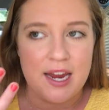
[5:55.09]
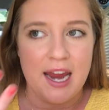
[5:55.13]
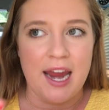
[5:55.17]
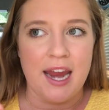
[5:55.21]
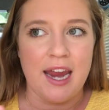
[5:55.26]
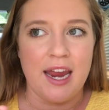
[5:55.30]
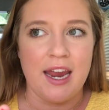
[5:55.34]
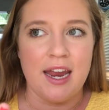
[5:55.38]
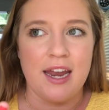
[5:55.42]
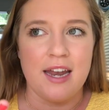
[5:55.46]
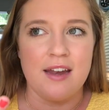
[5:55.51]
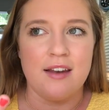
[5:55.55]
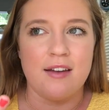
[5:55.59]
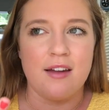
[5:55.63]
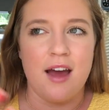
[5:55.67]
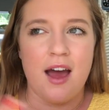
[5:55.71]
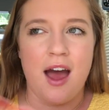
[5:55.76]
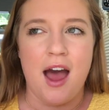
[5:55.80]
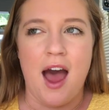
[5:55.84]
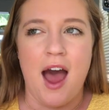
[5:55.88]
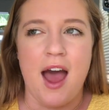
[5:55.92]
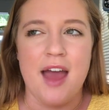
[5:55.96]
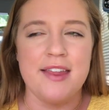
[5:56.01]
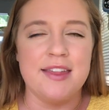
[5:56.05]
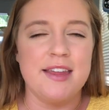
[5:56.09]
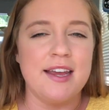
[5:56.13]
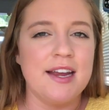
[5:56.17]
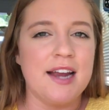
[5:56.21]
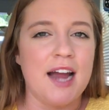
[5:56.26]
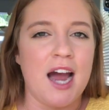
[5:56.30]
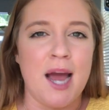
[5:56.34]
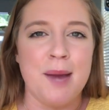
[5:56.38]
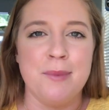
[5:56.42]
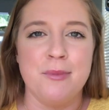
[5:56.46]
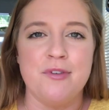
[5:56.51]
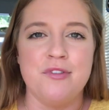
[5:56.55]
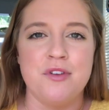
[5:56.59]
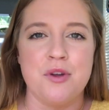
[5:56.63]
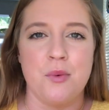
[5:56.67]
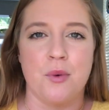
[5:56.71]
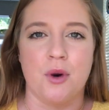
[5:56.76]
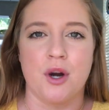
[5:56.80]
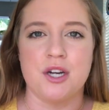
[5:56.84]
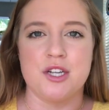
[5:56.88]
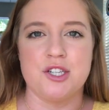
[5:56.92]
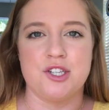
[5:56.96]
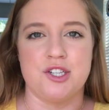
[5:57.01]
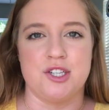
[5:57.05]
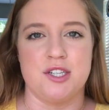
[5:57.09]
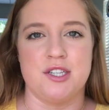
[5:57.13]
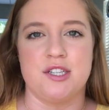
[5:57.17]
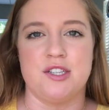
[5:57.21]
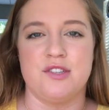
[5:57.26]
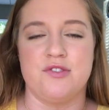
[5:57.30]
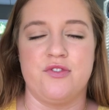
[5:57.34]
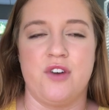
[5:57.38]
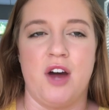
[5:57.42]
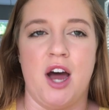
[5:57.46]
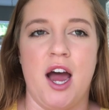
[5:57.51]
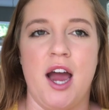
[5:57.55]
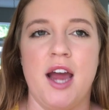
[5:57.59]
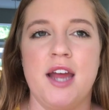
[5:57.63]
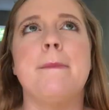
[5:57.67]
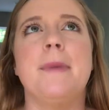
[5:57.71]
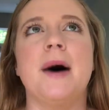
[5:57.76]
and I think iMovie works just as fine,